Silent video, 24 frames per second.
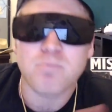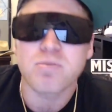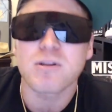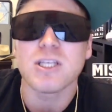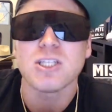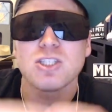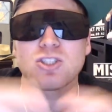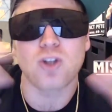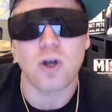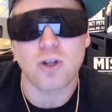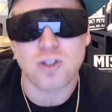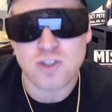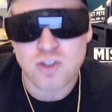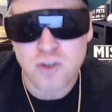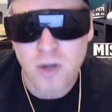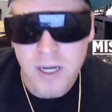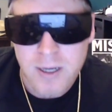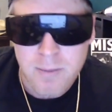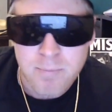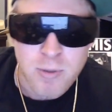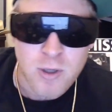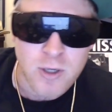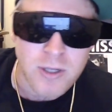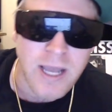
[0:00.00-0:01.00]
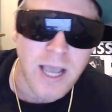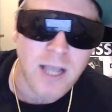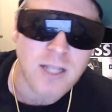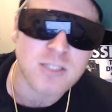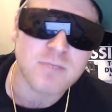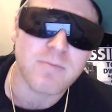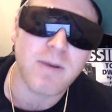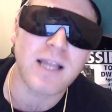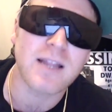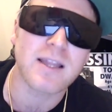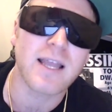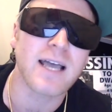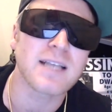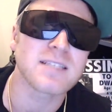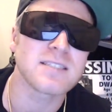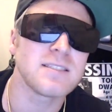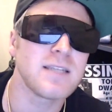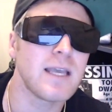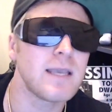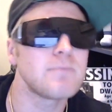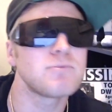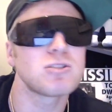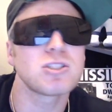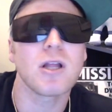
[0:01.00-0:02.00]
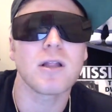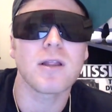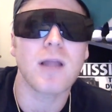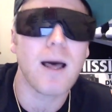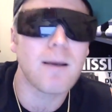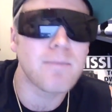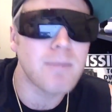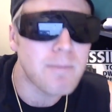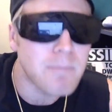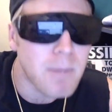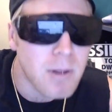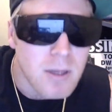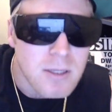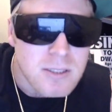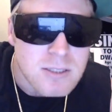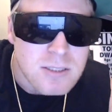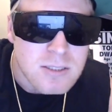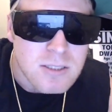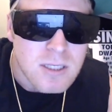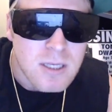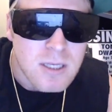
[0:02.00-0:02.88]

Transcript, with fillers: please don't try to pronounce my last name, Shalabables.